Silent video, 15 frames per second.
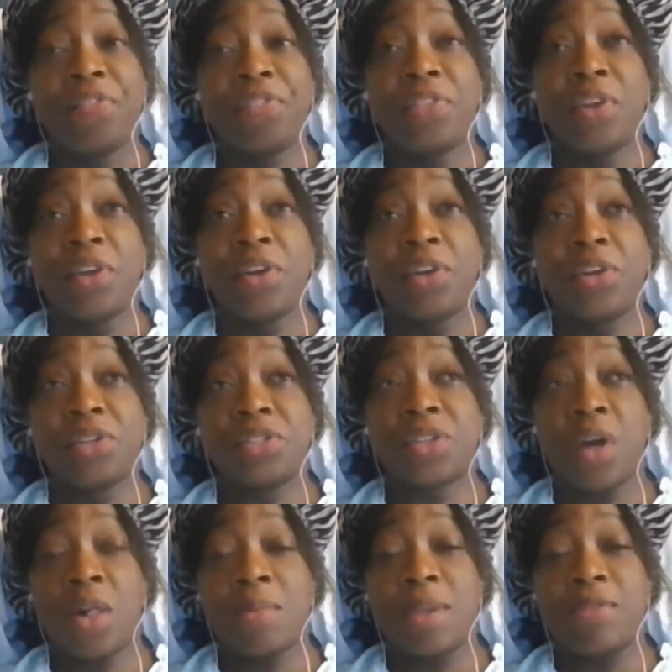the nurse
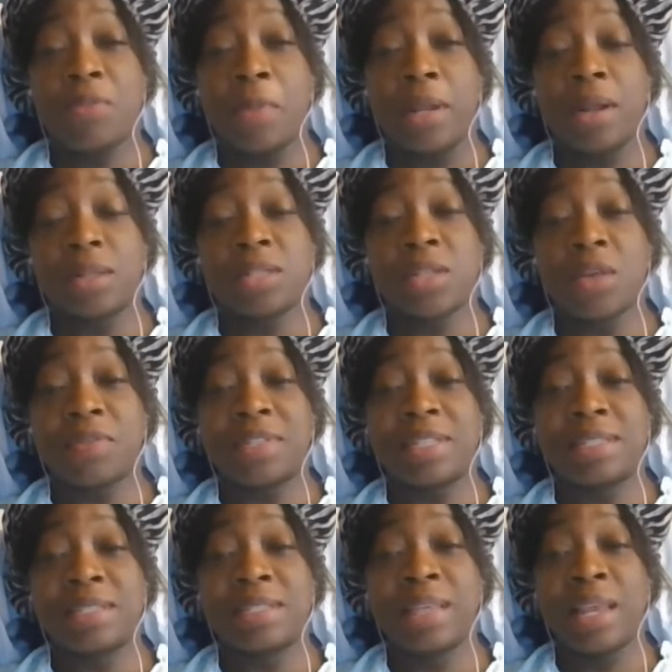called me from my doctor's office
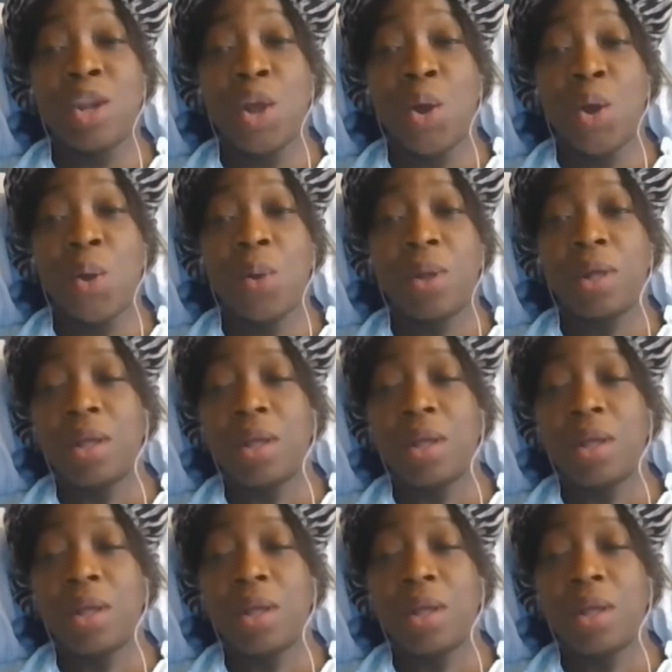and said, you know,